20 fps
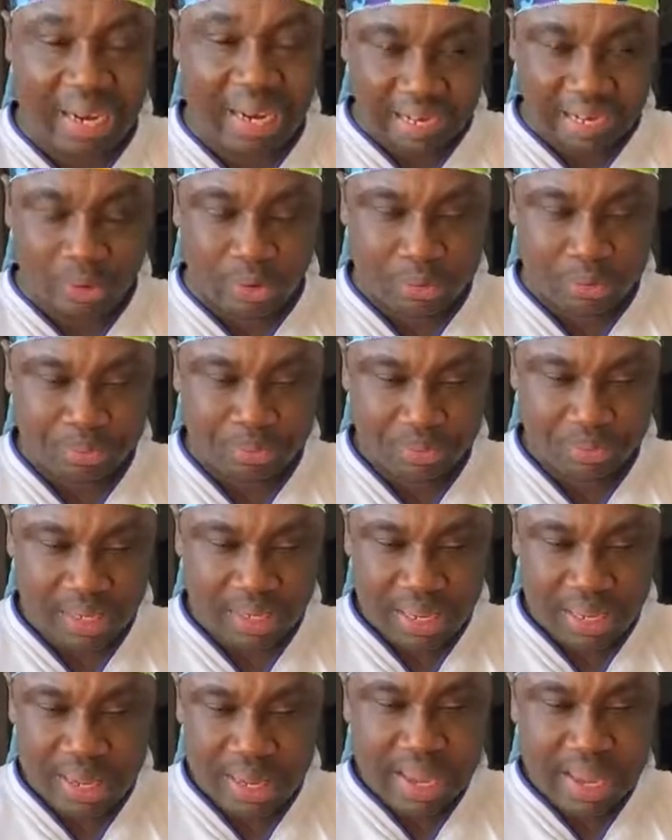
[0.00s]
you know.
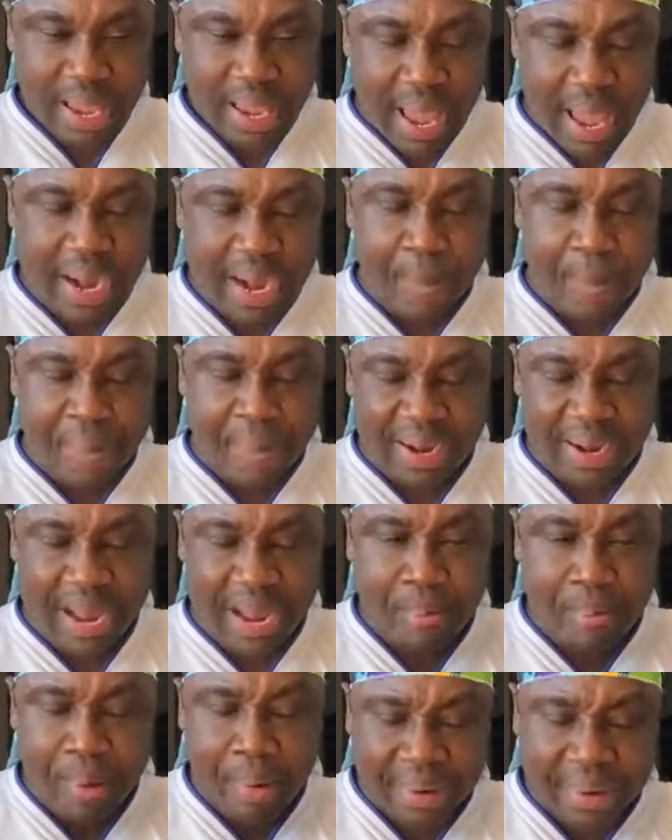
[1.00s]
And per the
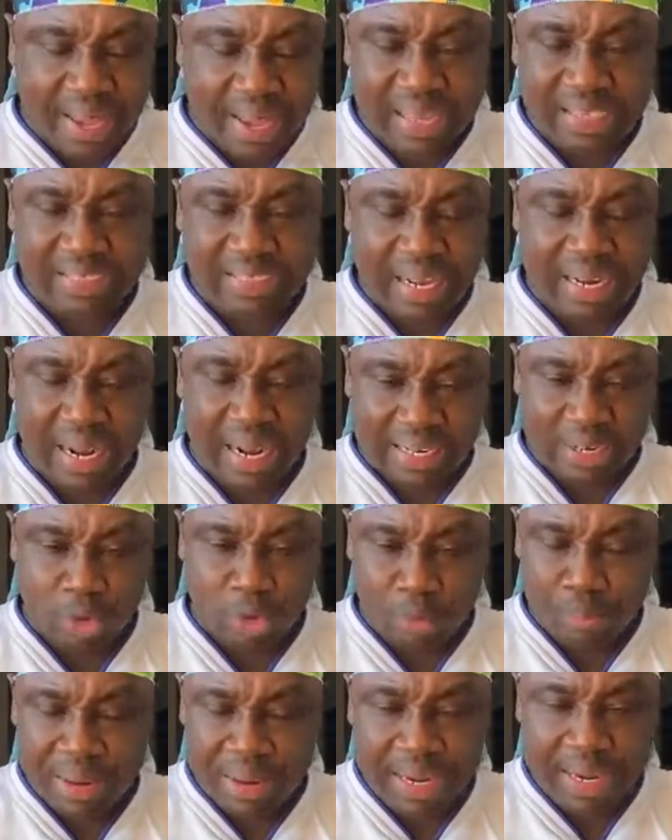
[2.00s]
American standard, you know,
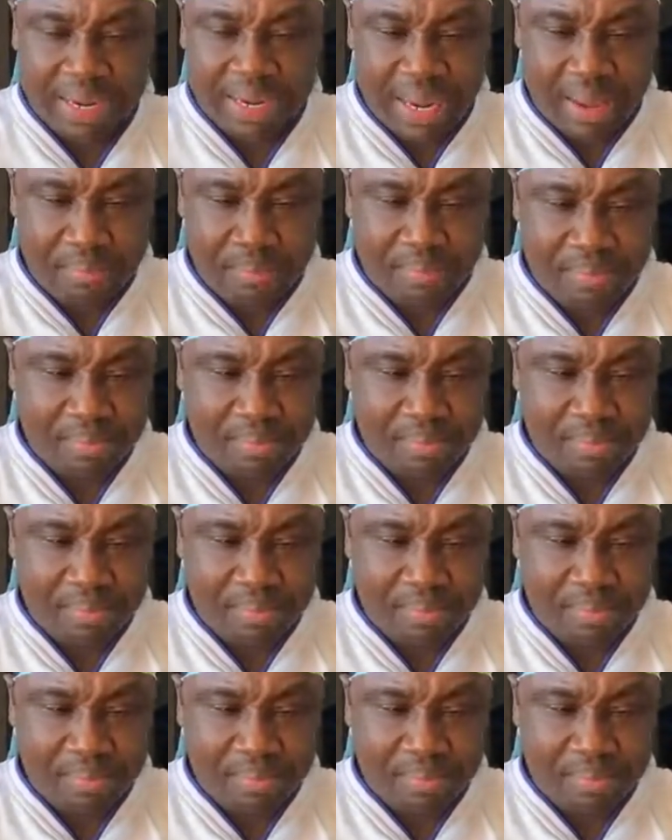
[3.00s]
me name.